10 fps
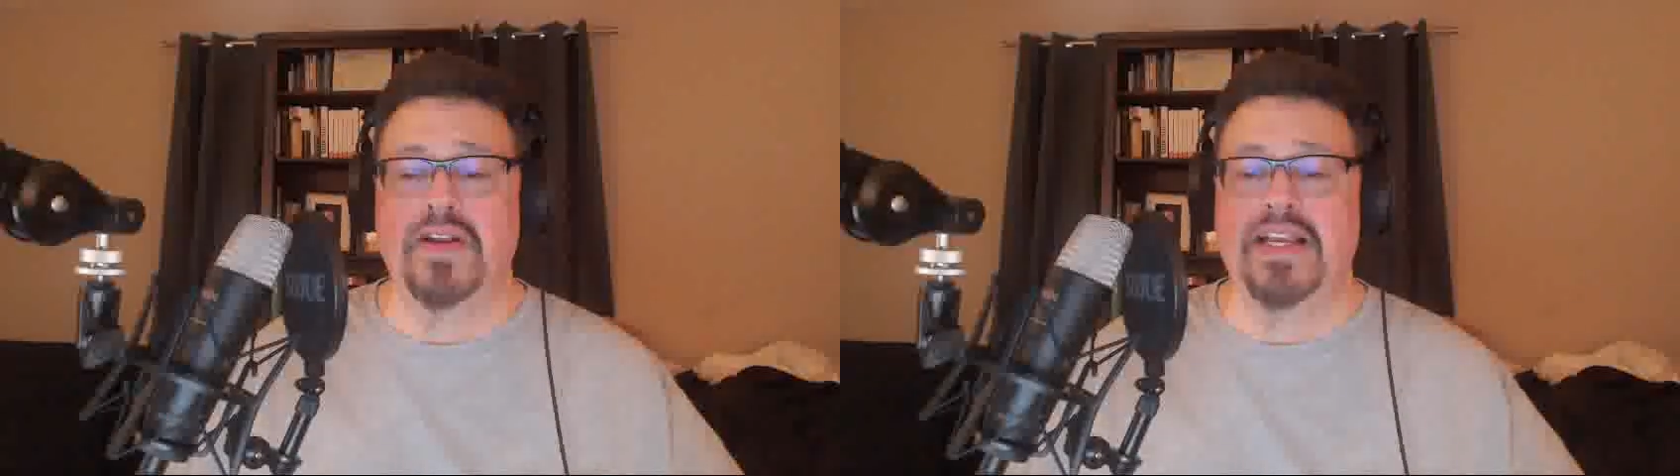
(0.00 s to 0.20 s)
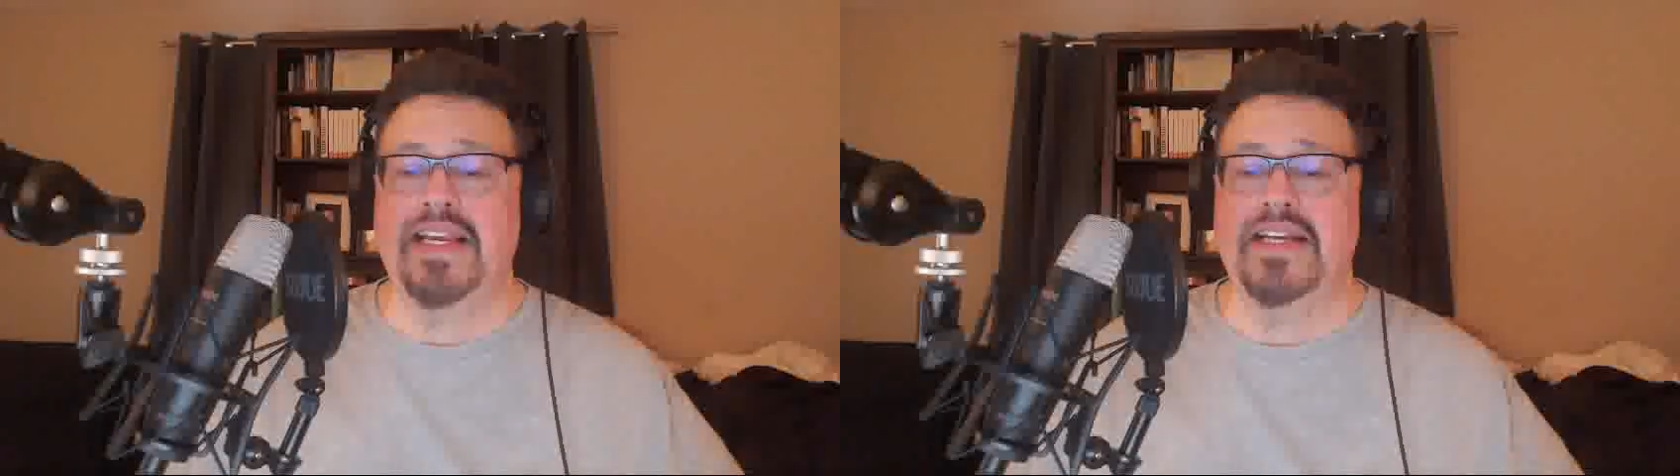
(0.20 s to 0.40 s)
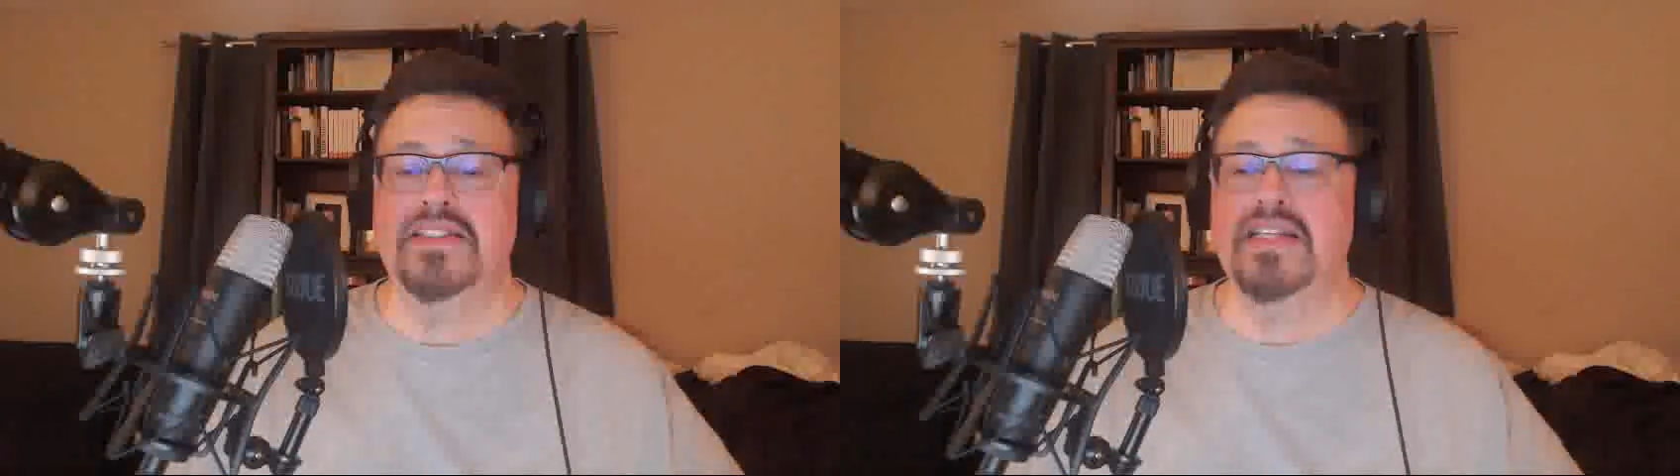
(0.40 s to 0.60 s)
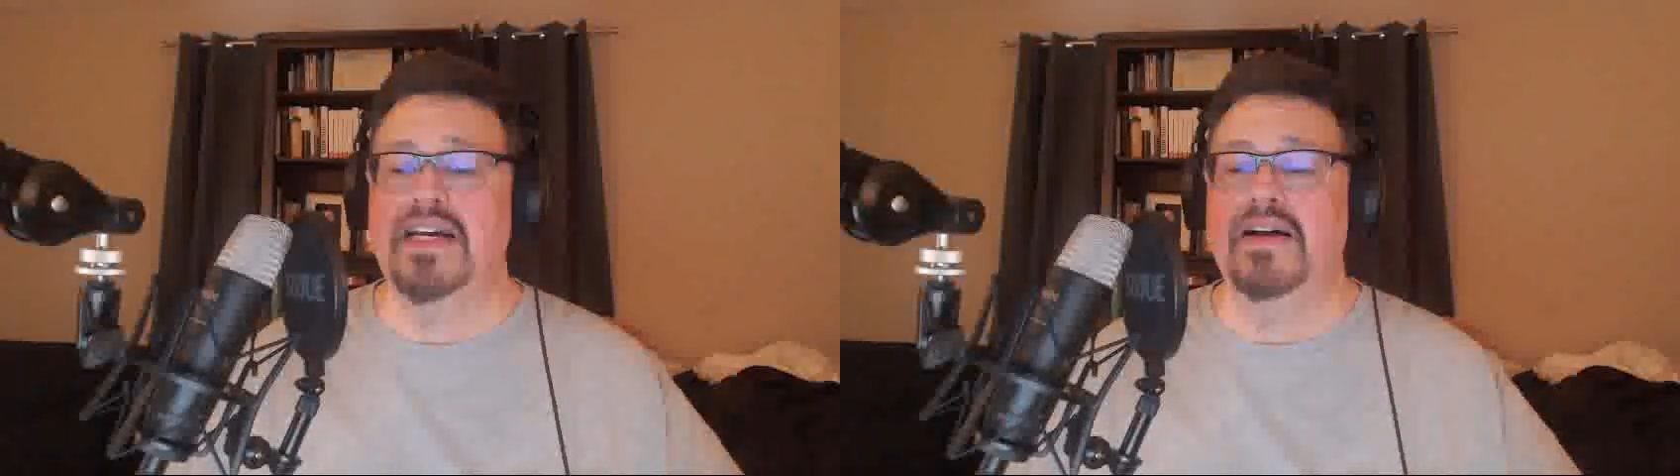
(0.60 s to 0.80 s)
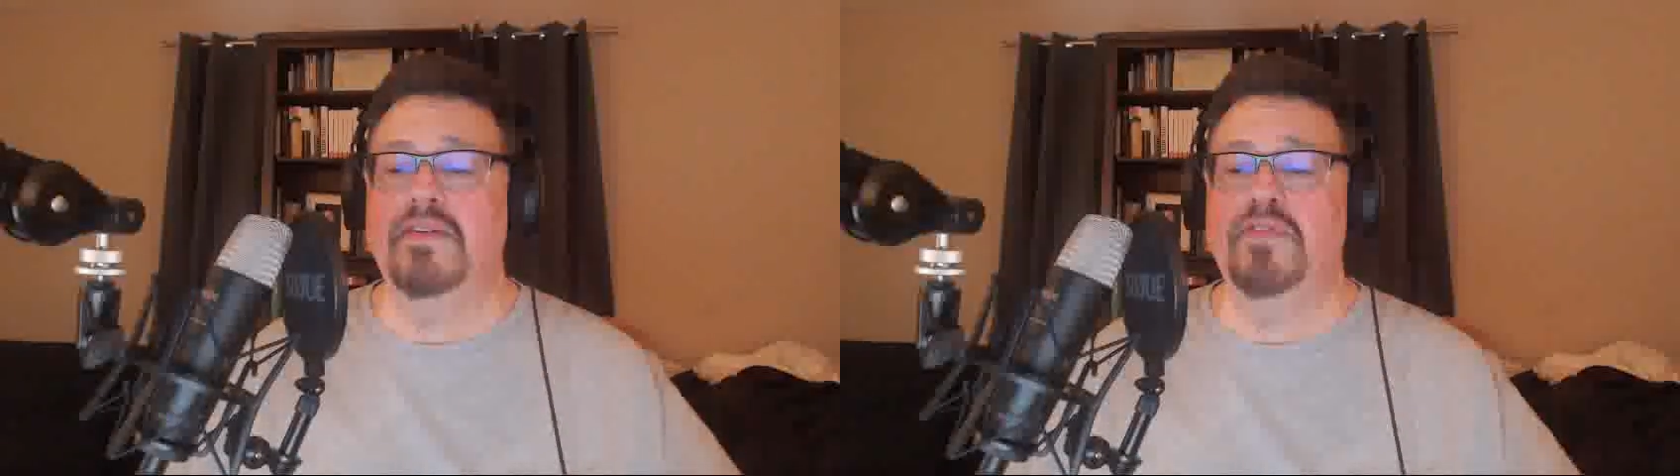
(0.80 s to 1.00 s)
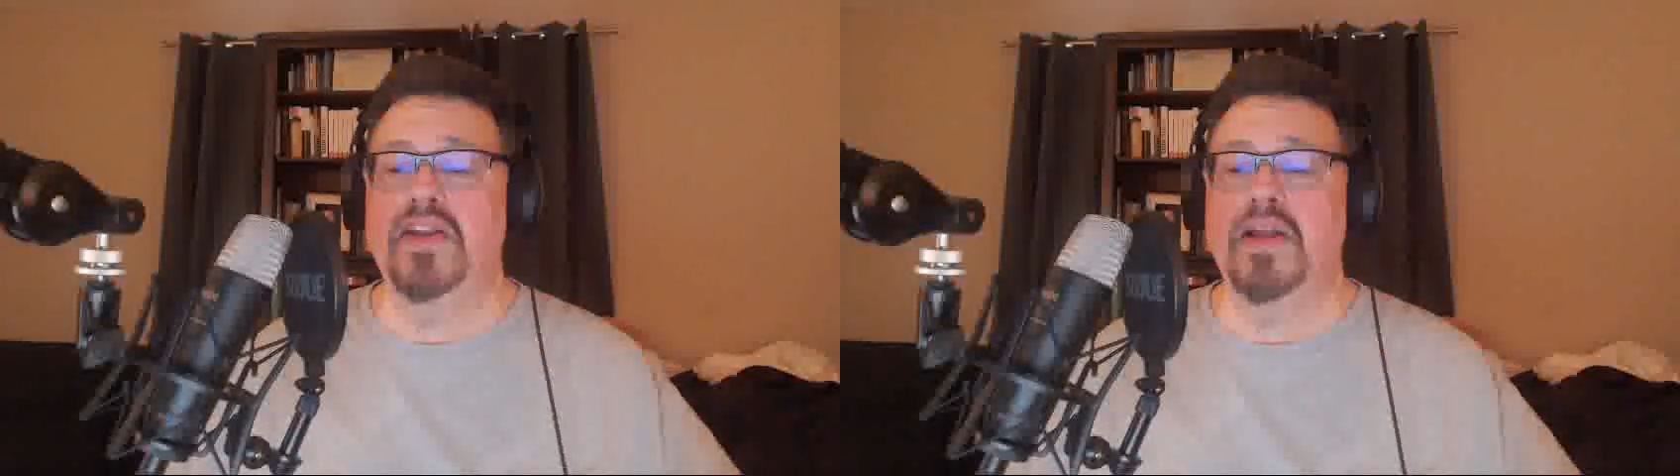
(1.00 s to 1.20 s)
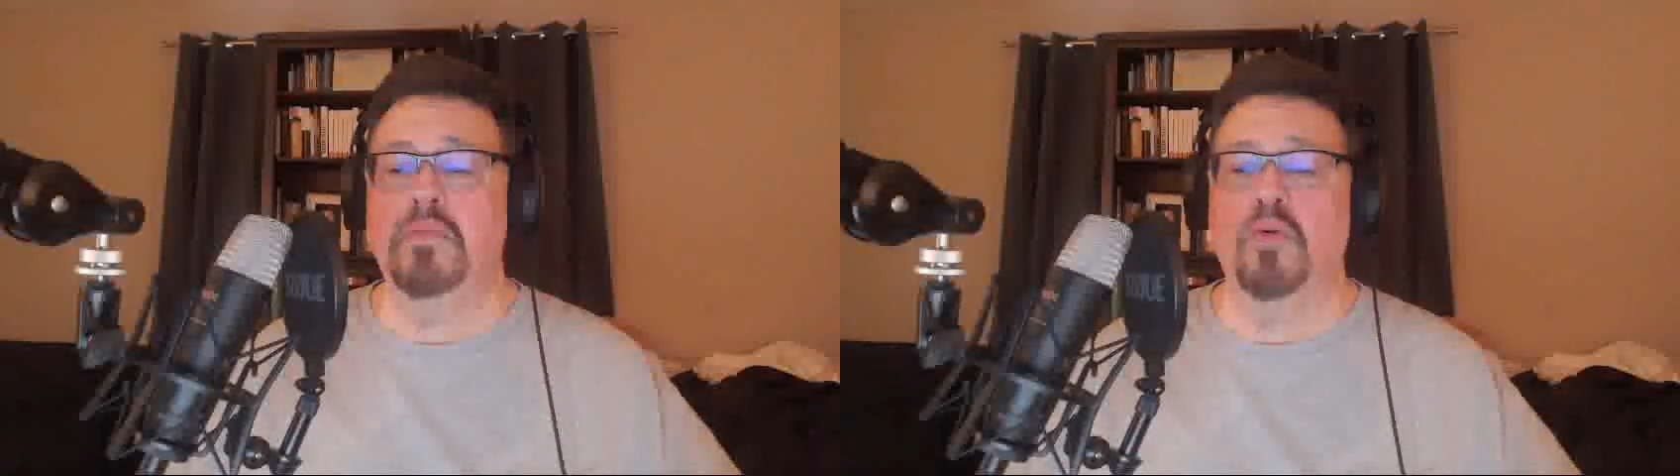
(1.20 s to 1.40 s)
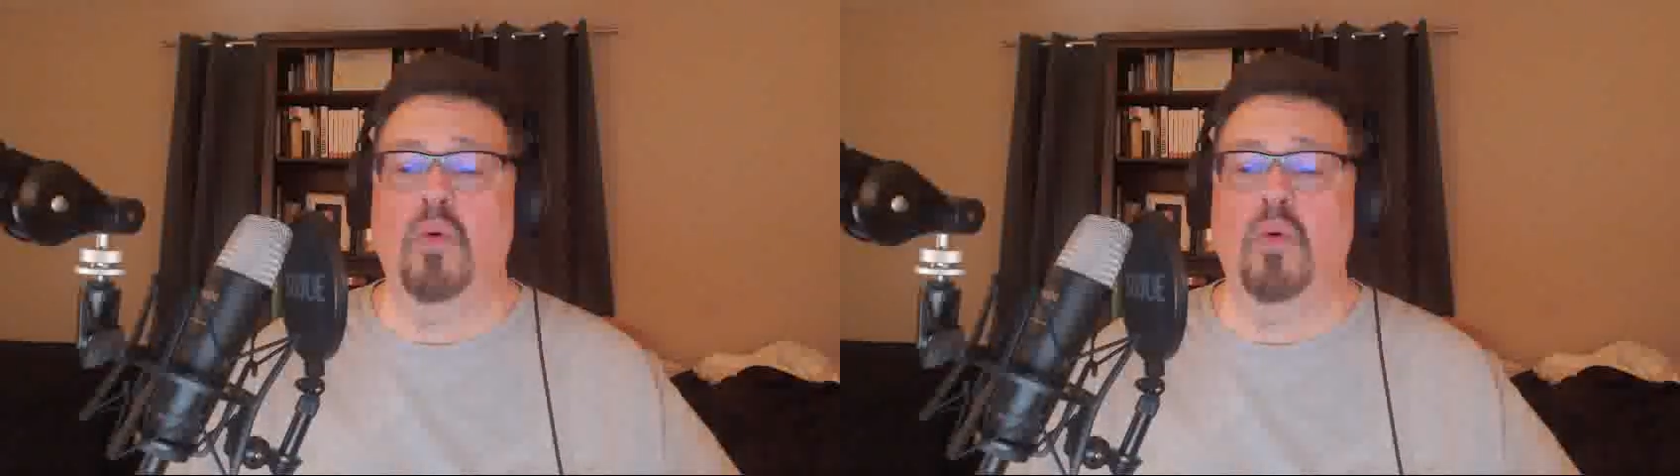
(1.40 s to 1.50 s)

He is the number